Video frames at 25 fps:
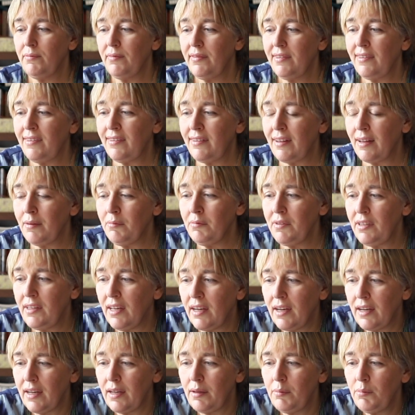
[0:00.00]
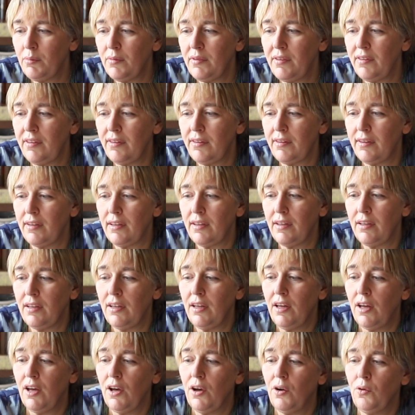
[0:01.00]
sometimes
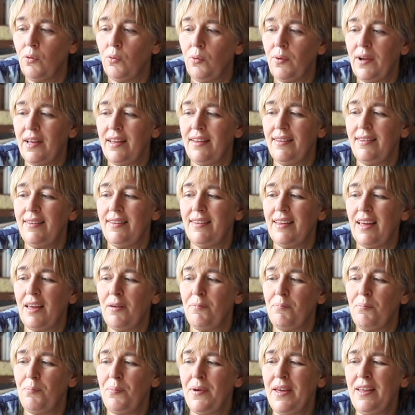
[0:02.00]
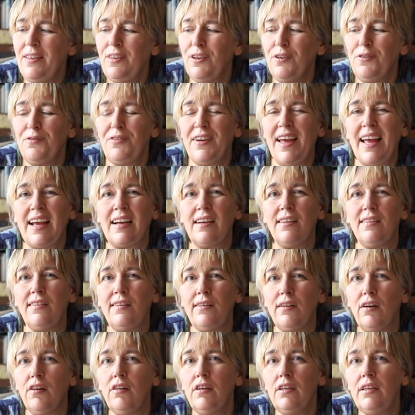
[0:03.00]
with a bit of
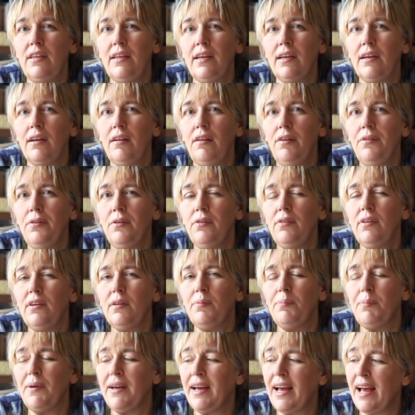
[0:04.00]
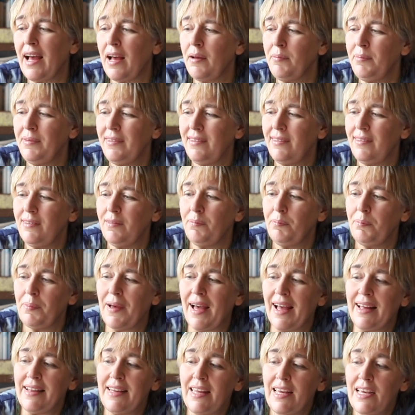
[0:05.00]
exotic look, perhaps
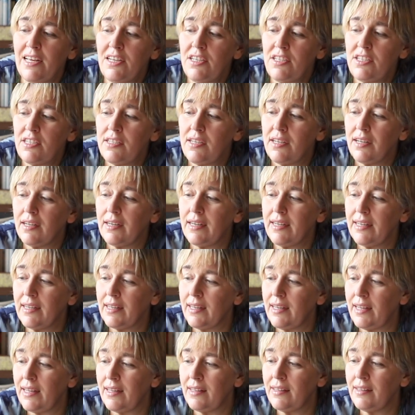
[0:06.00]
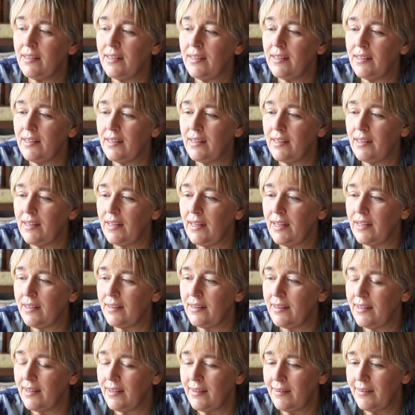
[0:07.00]
Spanish like
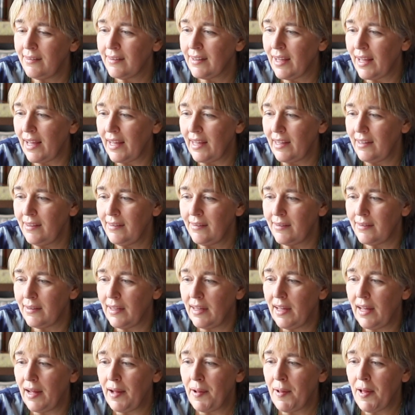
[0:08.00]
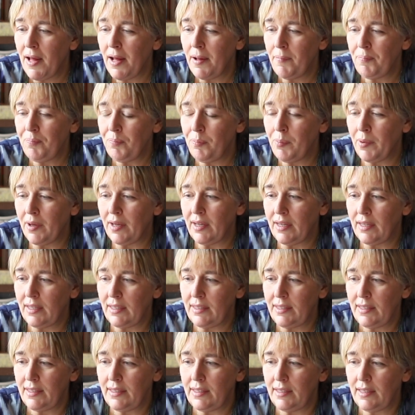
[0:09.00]
in this case,
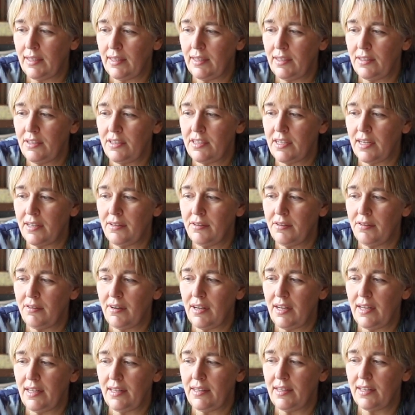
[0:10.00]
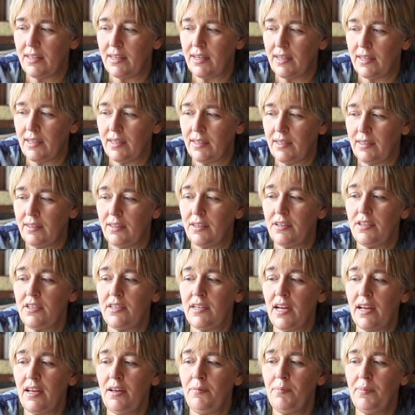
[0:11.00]
but generally the
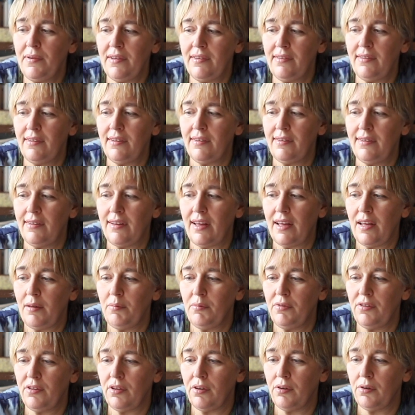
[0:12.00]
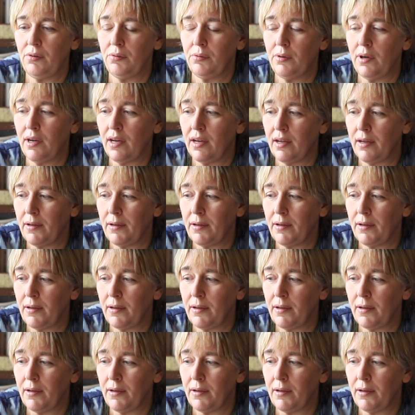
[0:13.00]
shape is the same. So